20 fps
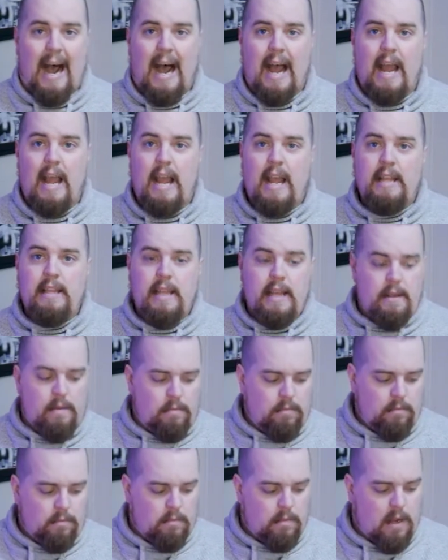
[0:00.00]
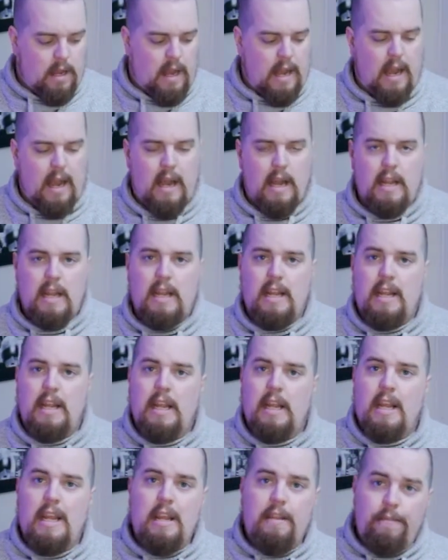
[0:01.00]
and then,
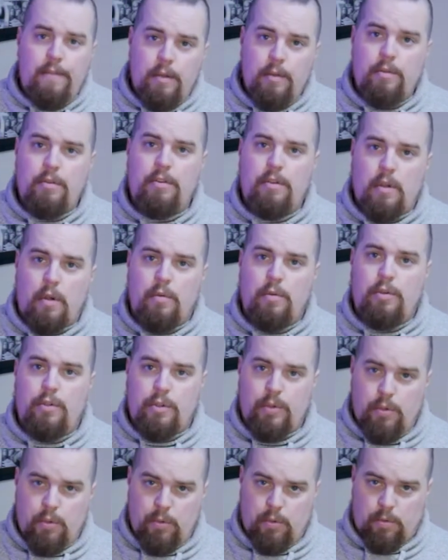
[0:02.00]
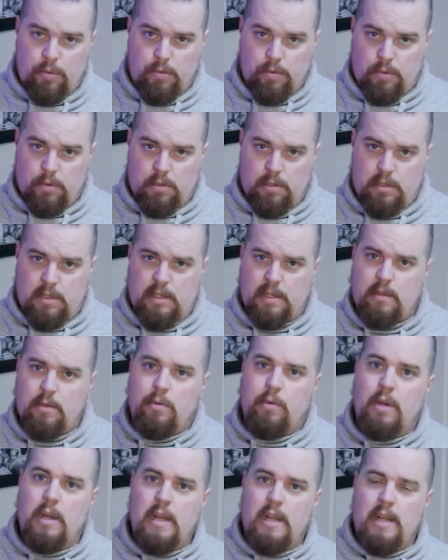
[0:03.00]
if you so choose
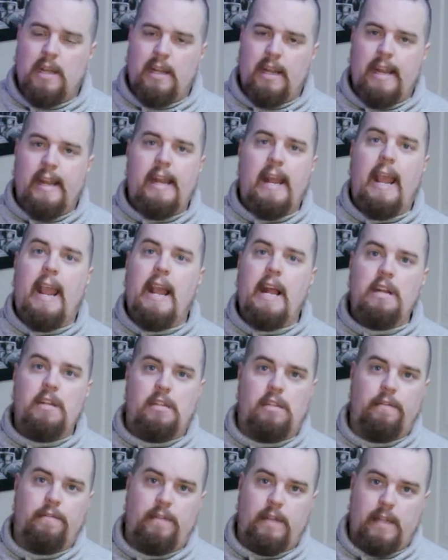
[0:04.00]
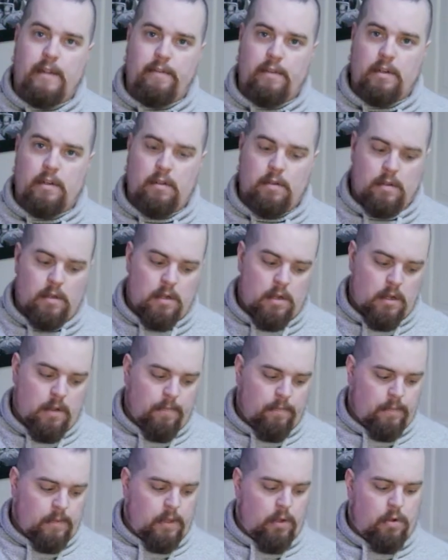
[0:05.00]
to enhance the flavor,
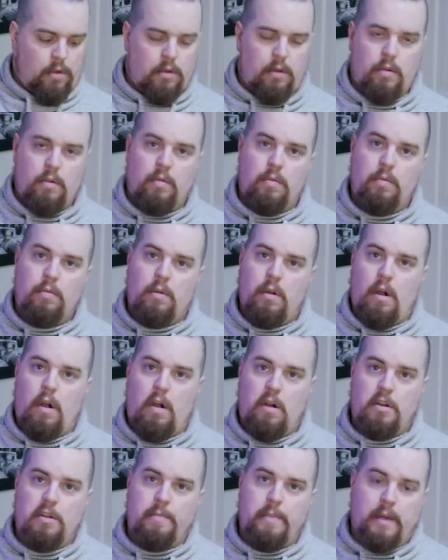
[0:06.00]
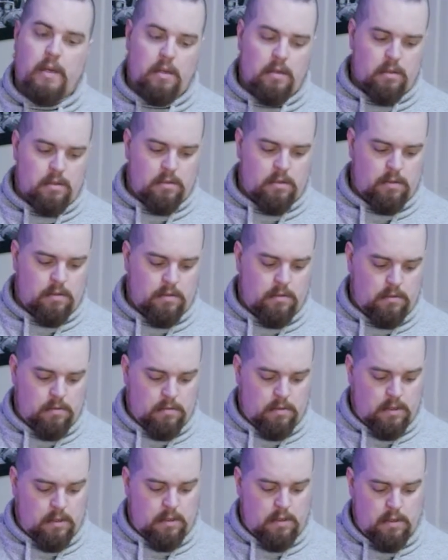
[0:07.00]
you could do orange bitters,
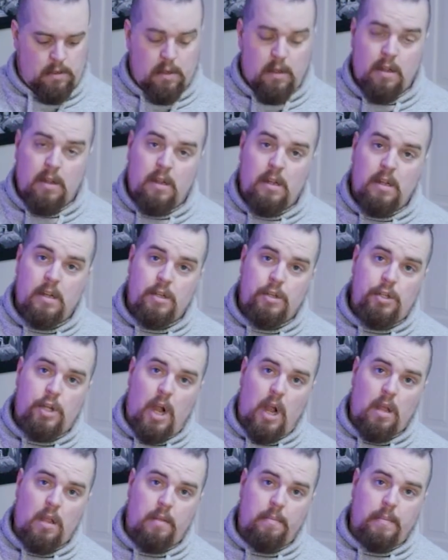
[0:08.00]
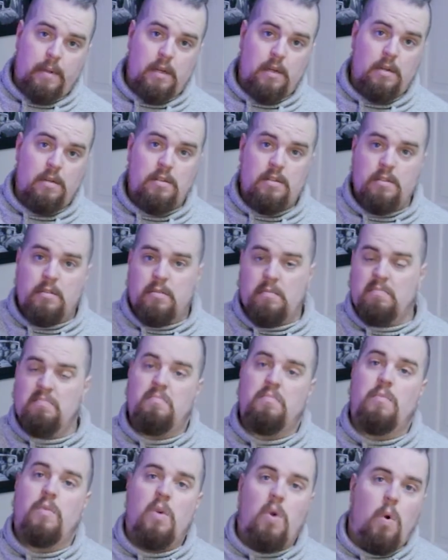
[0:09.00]
chocolate bitters,
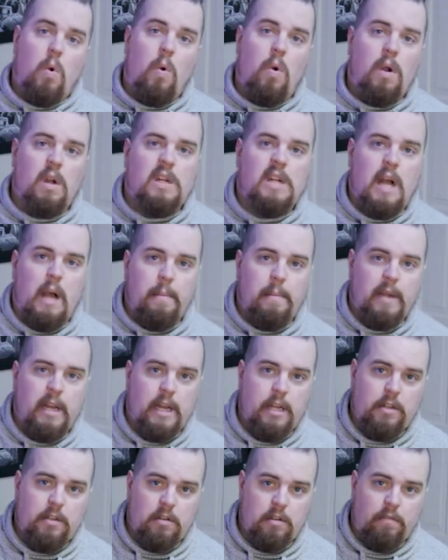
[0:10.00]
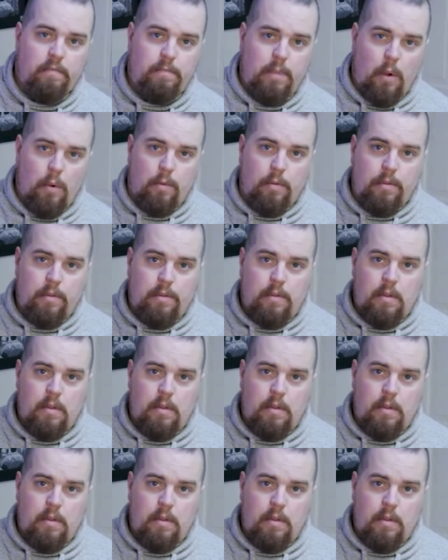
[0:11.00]
or a combination of both.